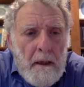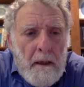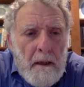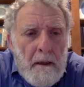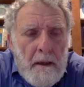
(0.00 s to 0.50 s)

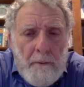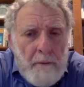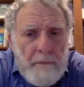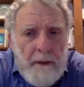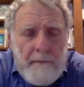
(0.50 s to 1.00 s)
Uh, and
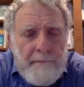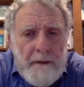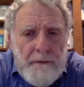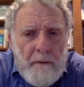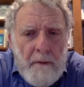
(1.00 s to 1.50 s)
was raising
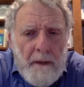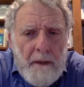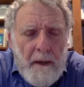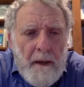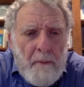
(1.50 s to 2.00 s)
funds mm. for him. Hmm. And
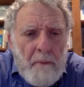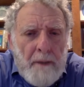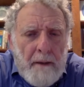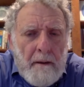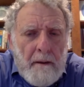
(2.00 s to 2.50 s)
that, that,
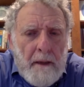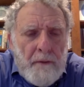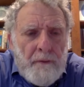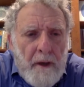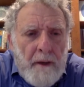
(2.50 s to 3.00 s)
perplexed a lot of
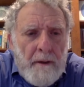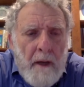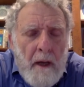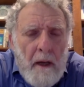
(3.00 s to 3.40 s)
his friends.